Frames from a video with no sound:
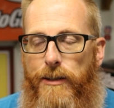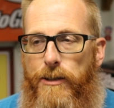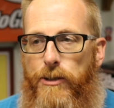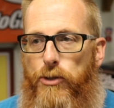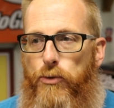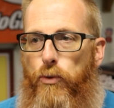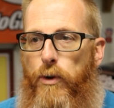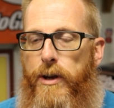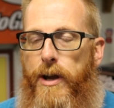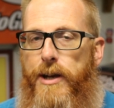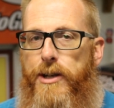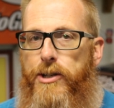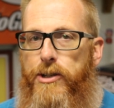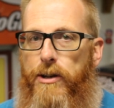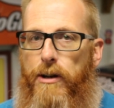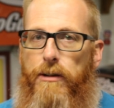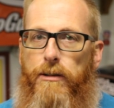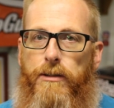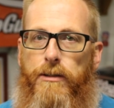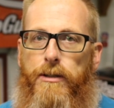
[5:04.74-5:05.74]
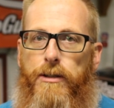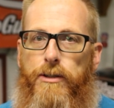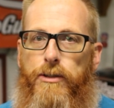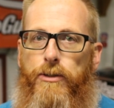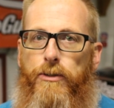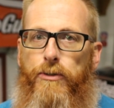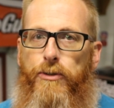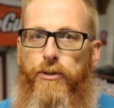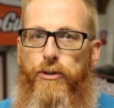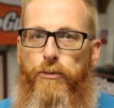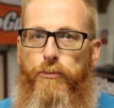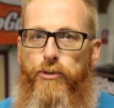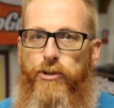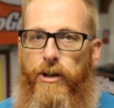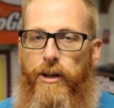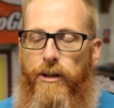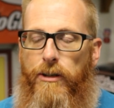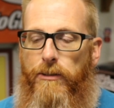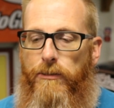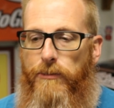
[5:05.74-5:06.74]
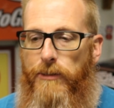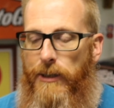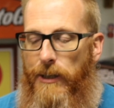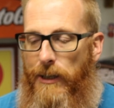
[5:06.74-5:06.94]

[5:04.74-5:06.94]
is when I started this YouTube channel.